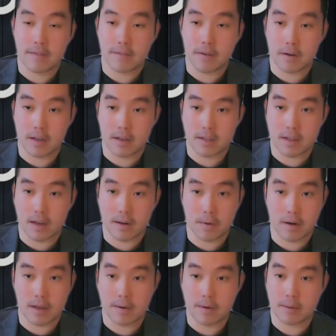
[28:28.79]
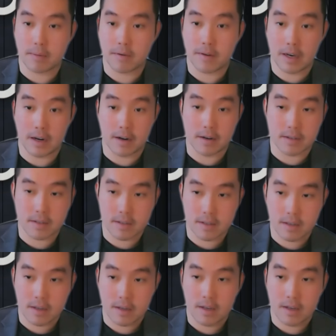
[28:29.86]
focused on working with providers.